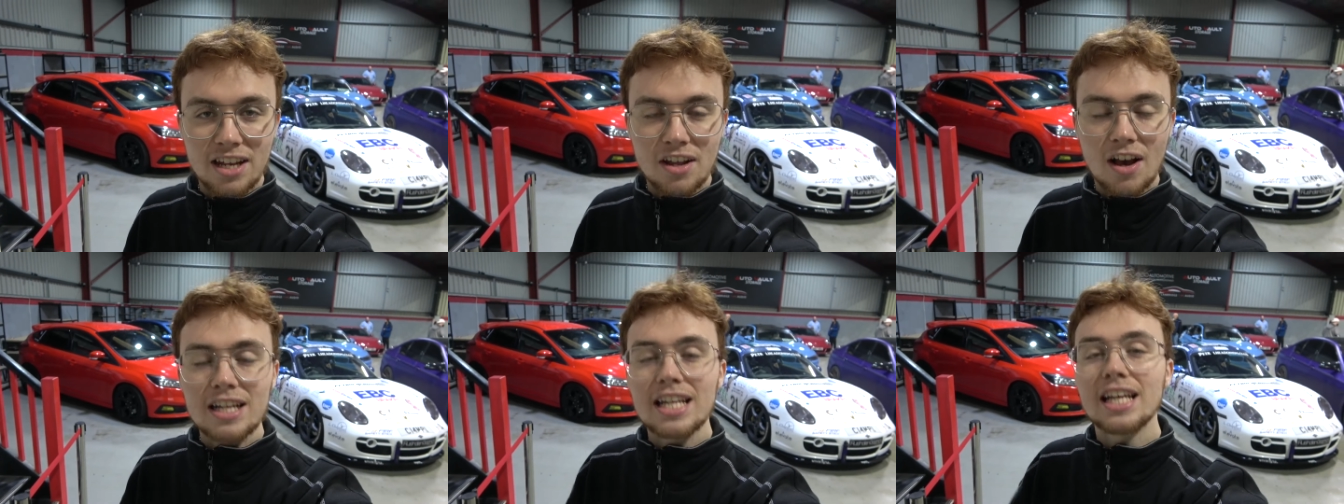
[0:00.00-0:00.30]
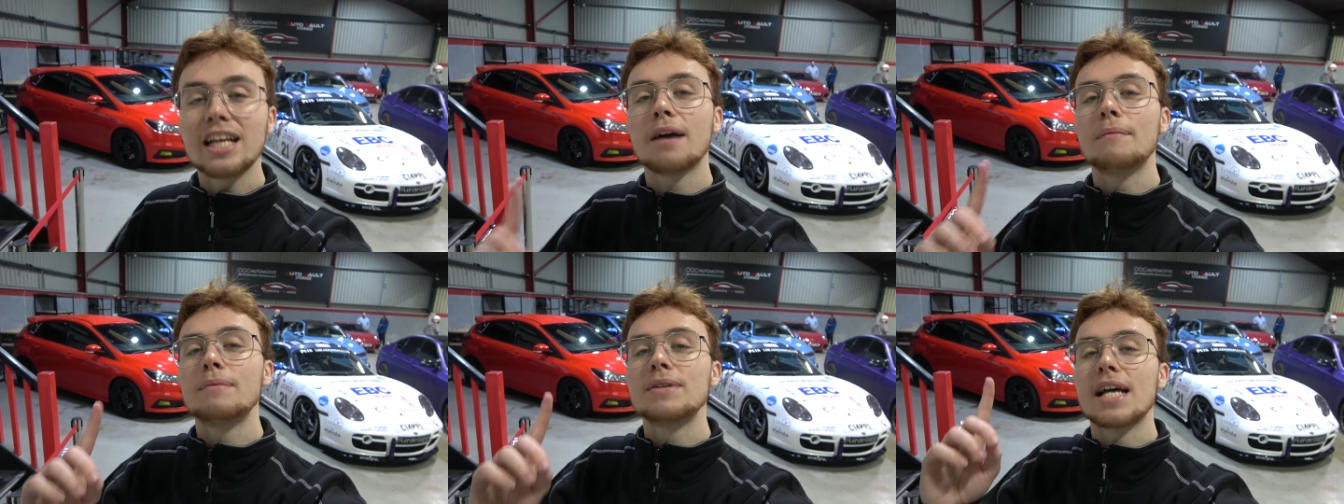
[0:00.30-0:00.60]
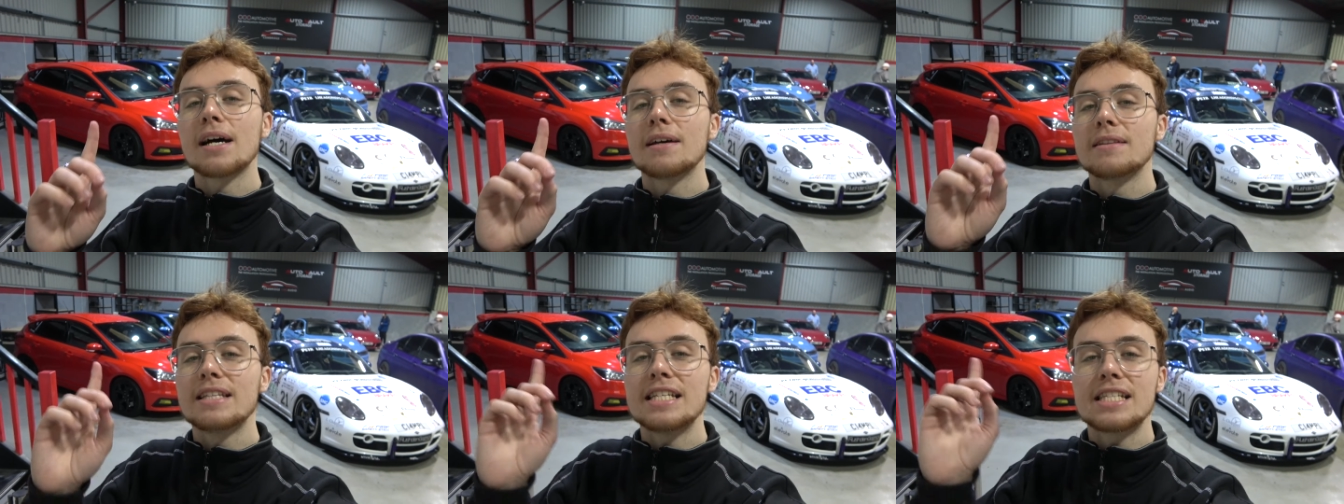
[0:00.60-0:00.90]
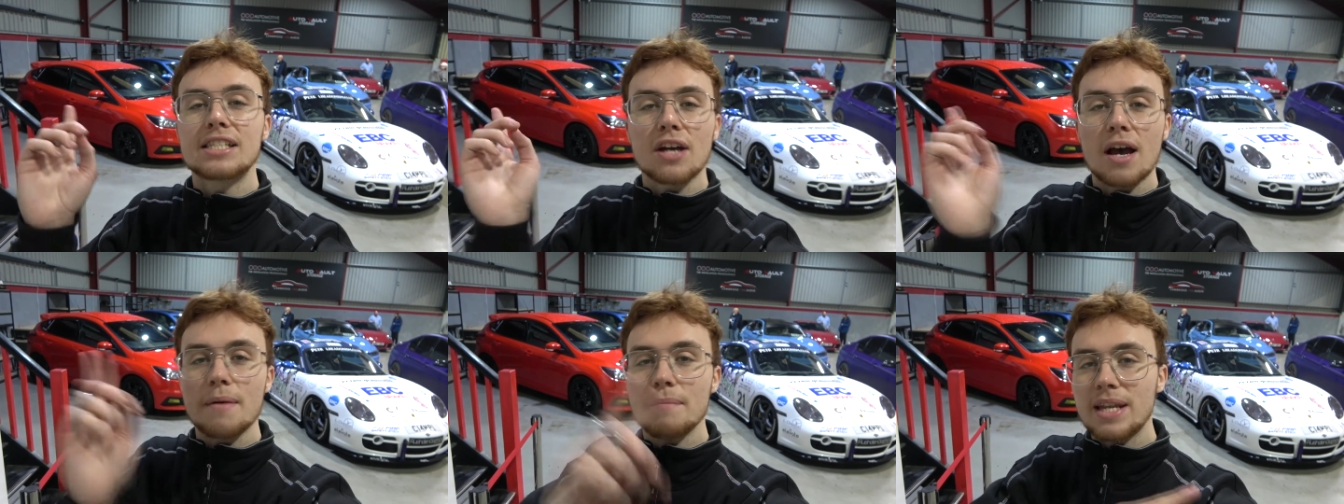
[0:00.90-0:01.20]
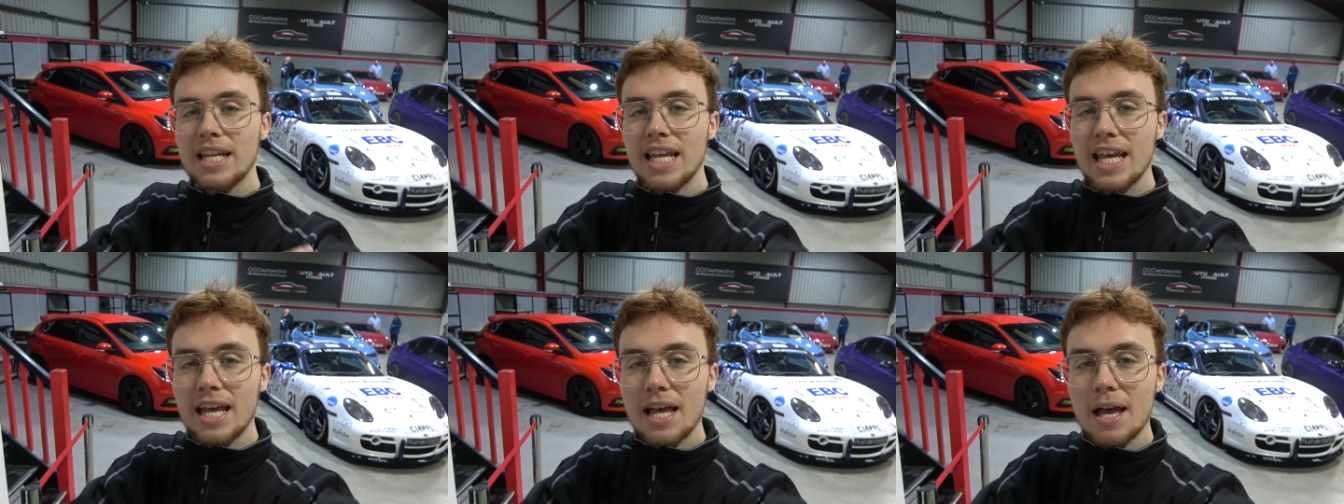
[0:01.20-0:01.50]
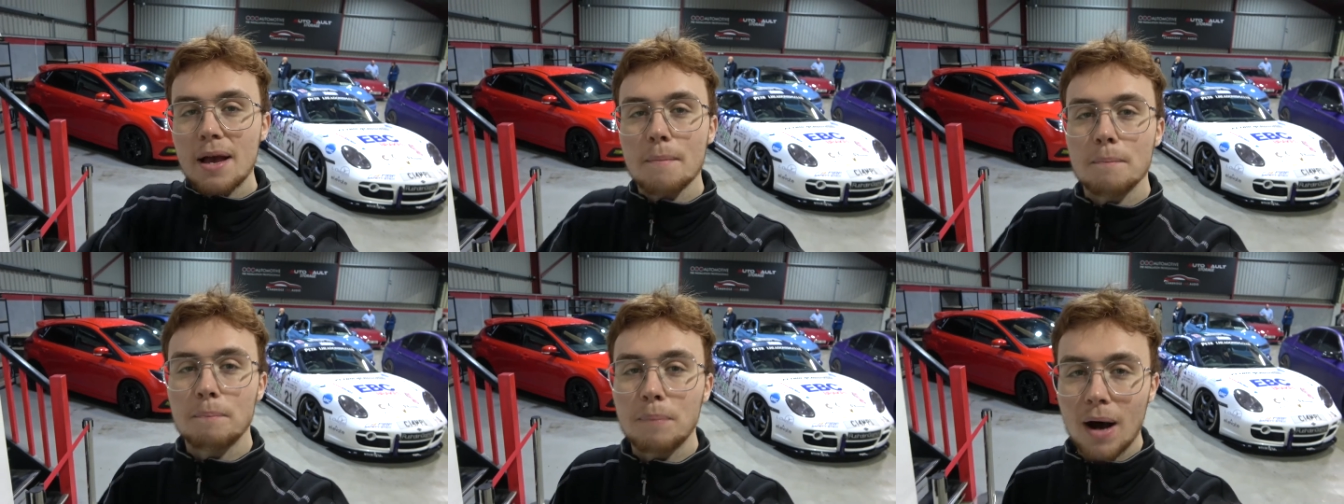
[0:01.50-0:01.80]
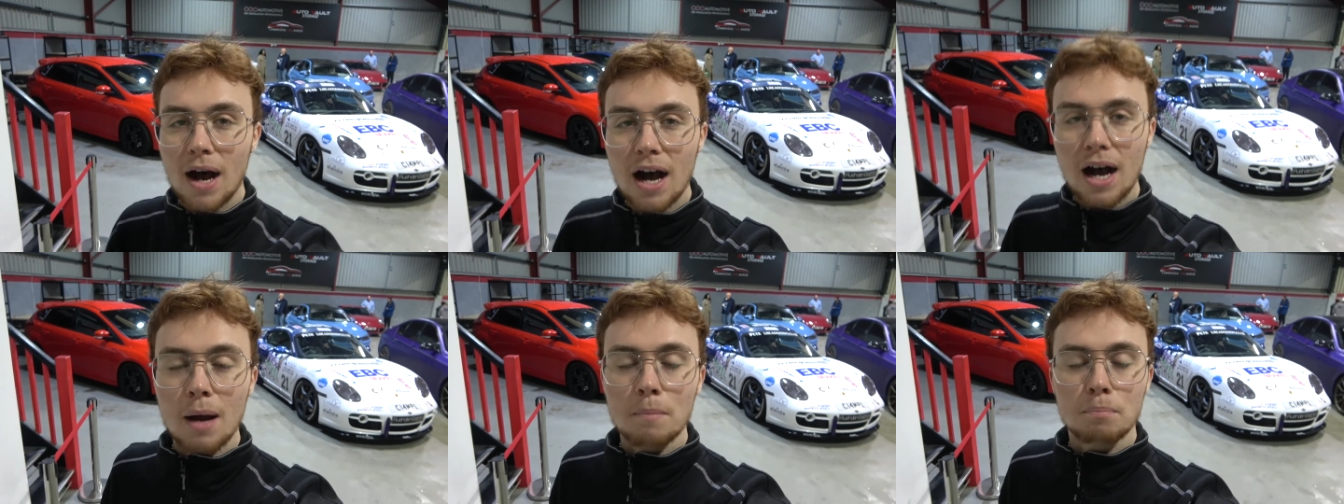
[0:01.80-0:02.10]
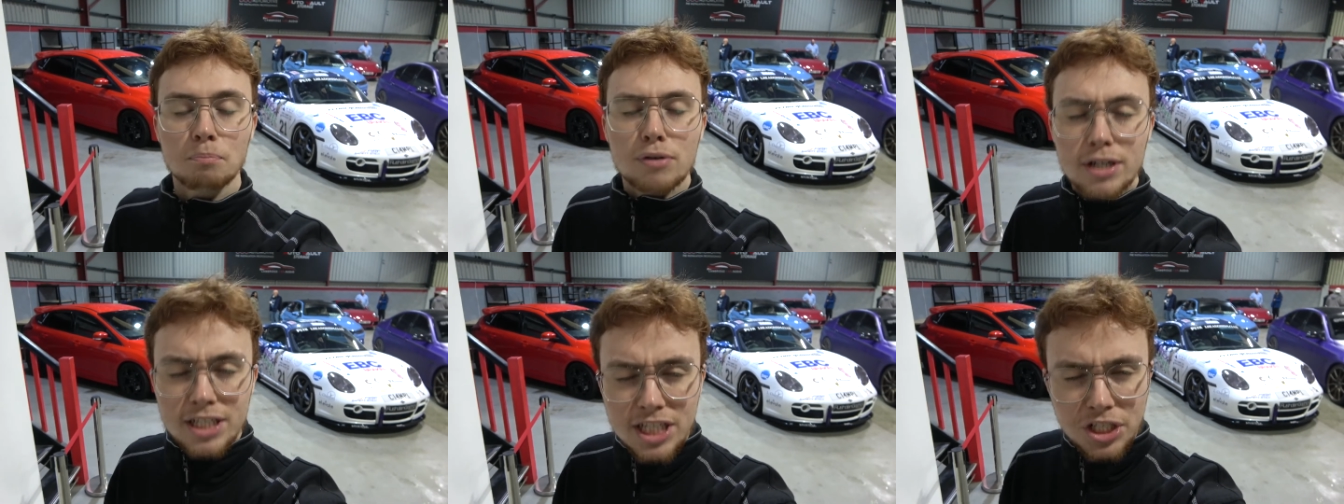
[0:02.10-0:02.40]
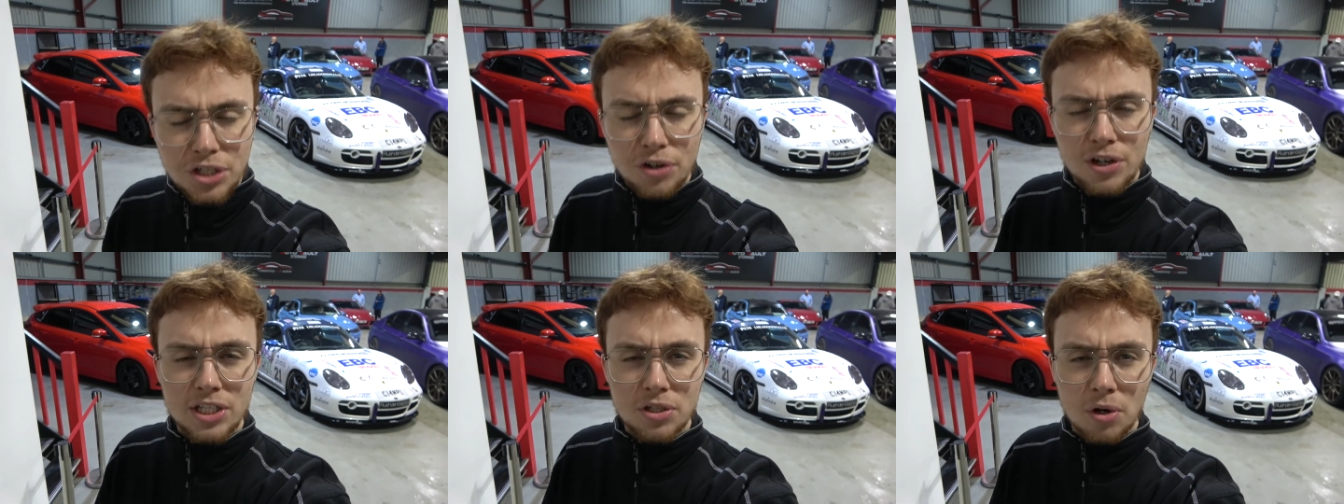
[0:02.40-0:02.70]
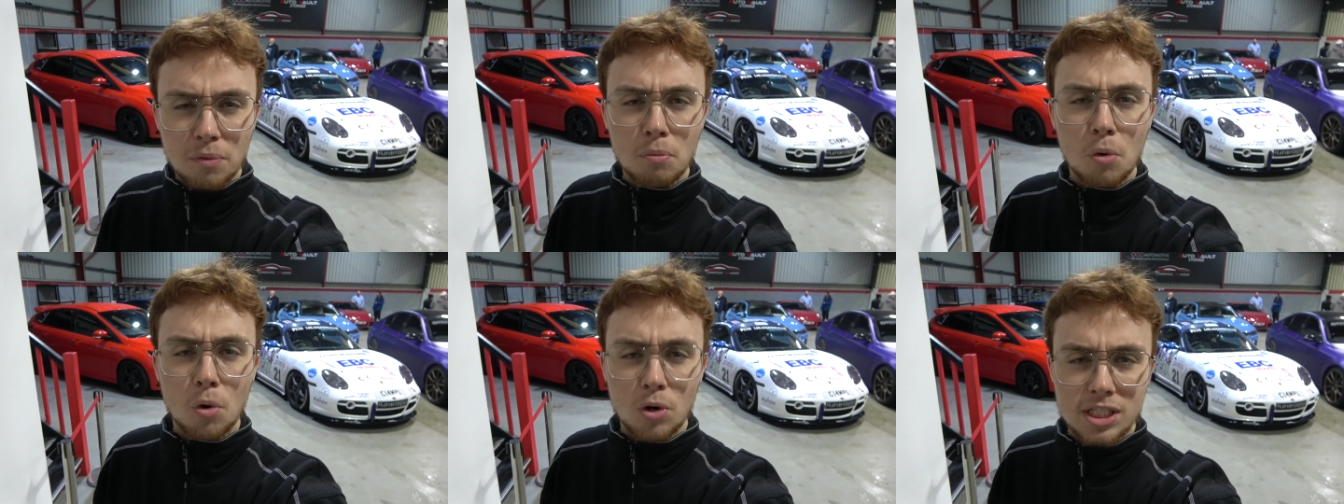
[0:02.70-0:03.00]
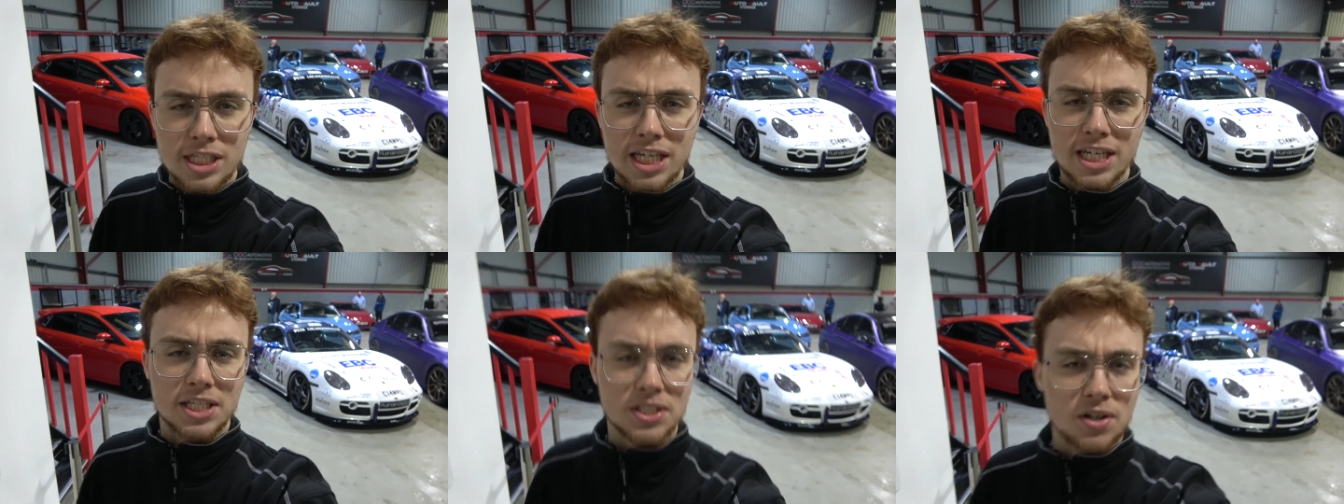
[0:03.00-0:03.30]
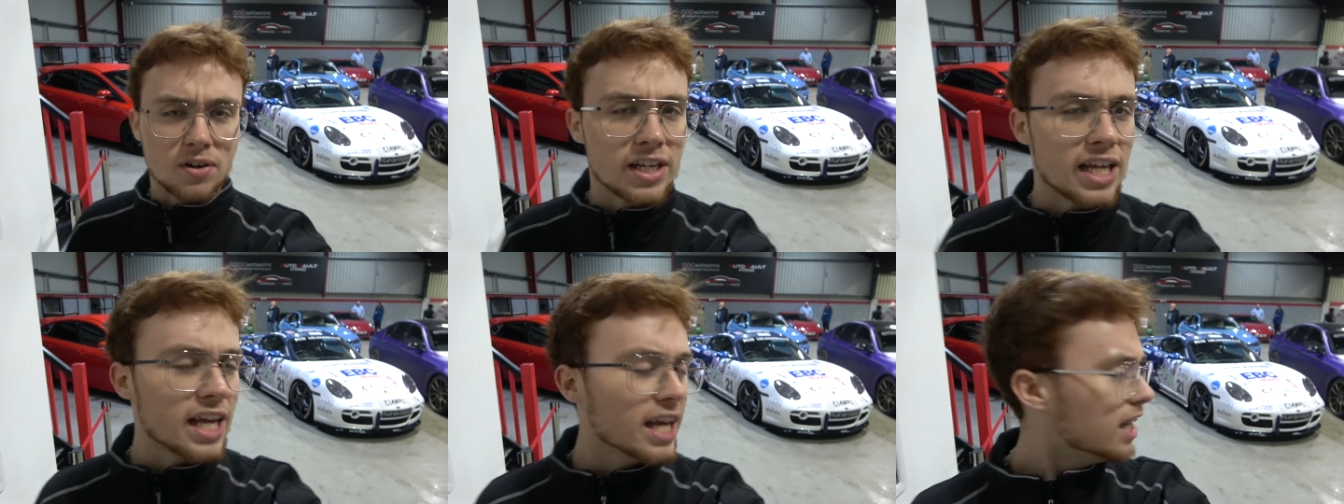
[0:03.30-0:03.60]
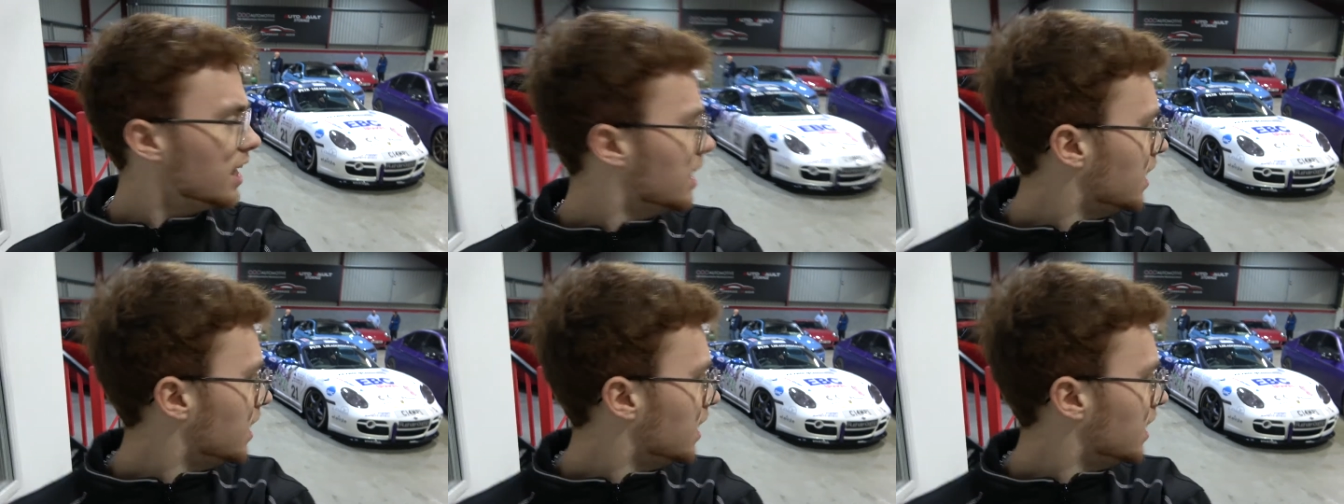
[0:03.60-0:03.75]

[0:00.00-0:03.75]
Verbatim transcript: I didn't come down this time in it, but I'm pretty sure he's got more stickers on it.